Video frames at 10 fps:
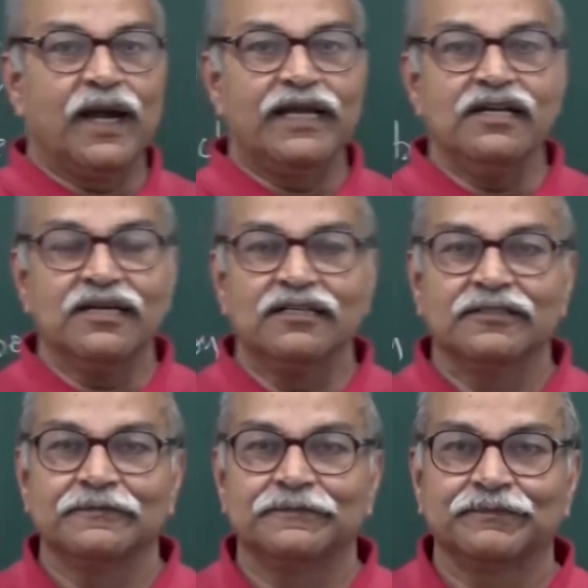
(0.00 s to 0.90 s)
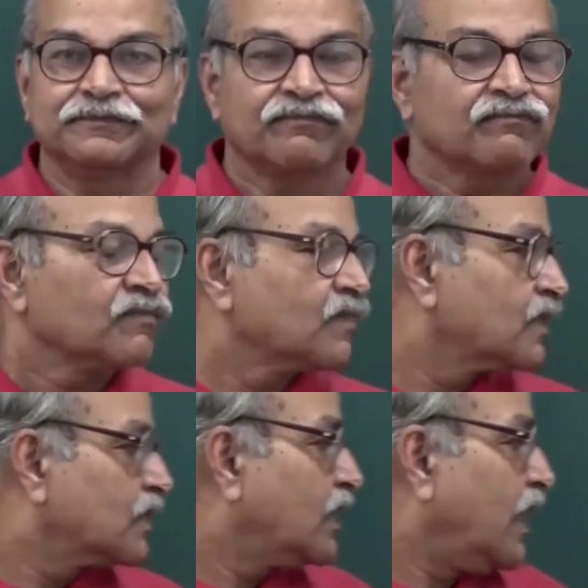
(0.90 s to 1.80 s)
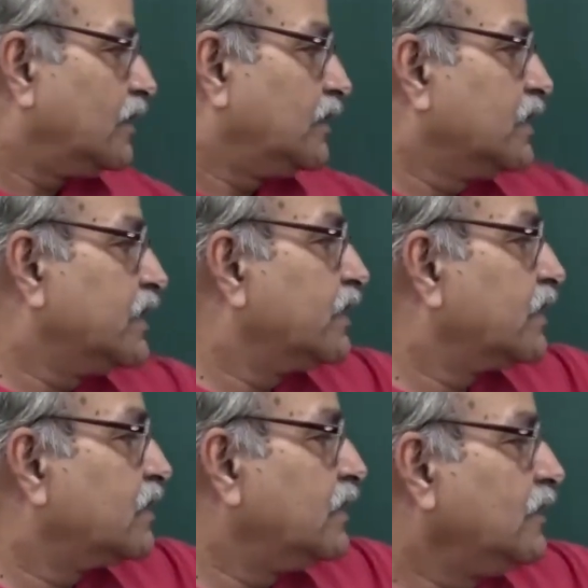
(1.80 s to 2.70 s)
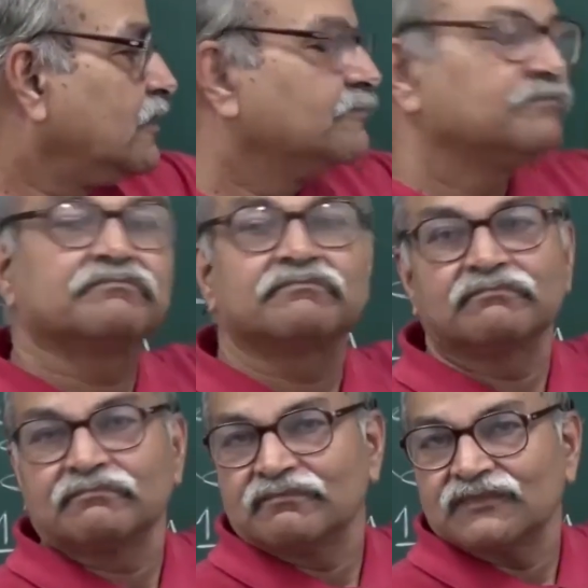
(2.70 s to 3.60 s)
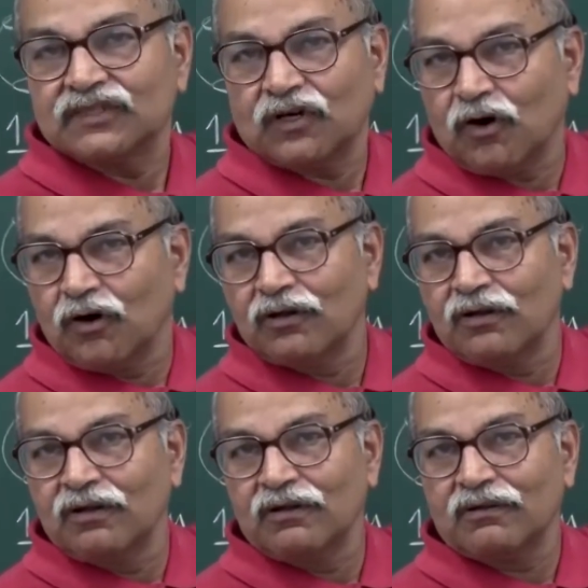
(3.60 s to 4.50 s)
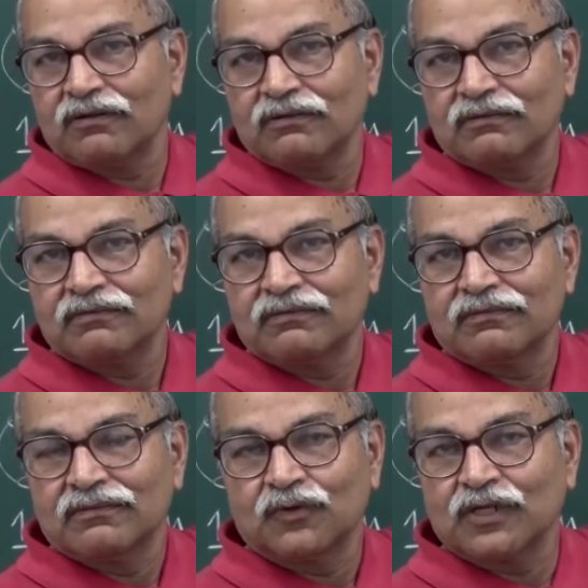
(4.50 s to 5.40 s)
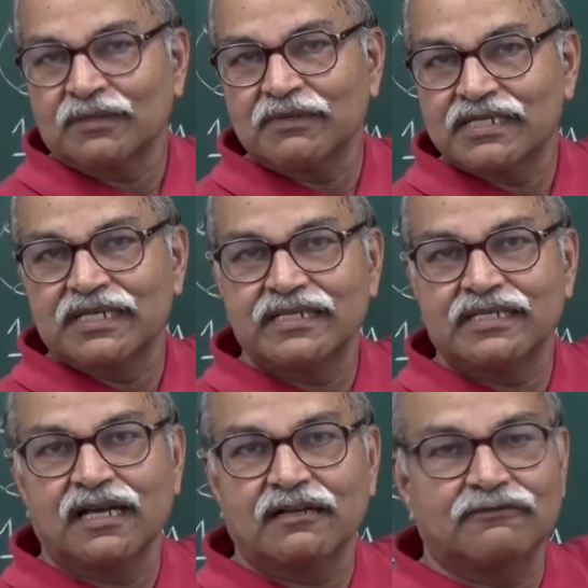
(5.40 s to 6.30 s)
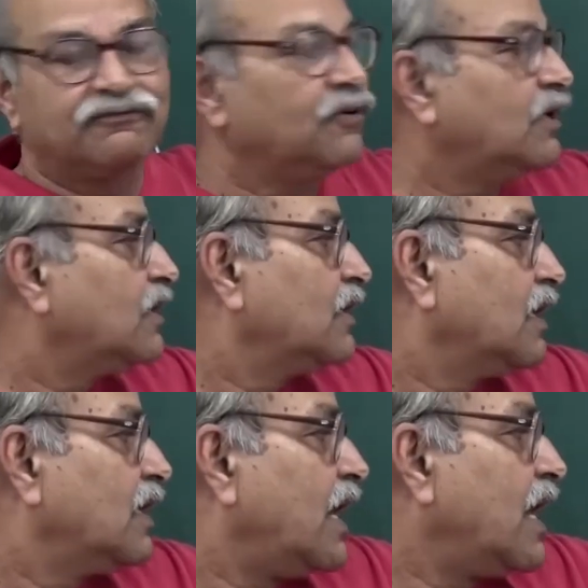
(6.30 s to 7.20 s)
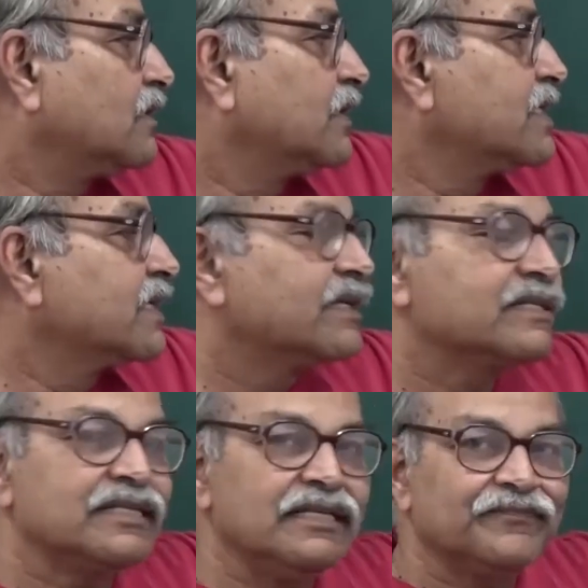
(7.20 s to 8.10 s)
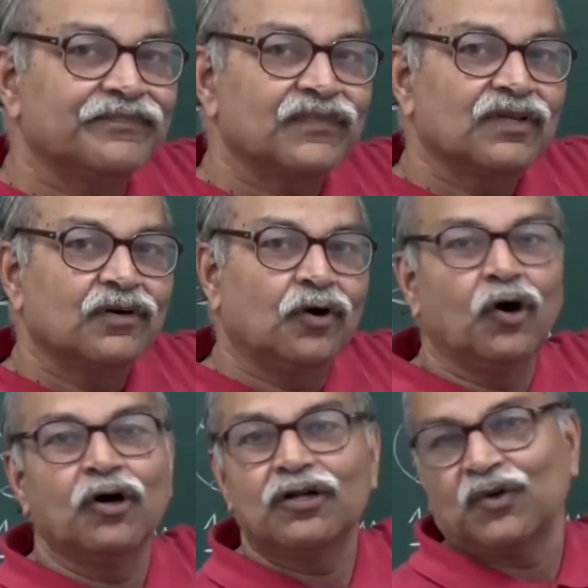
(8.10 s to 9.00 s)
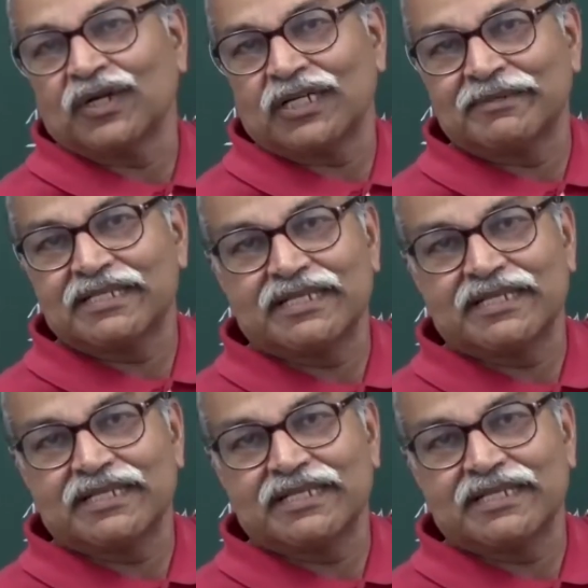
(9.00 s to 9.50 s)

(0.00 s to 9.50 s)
find? At this energy, all quantum states are full. At this energy, all quantum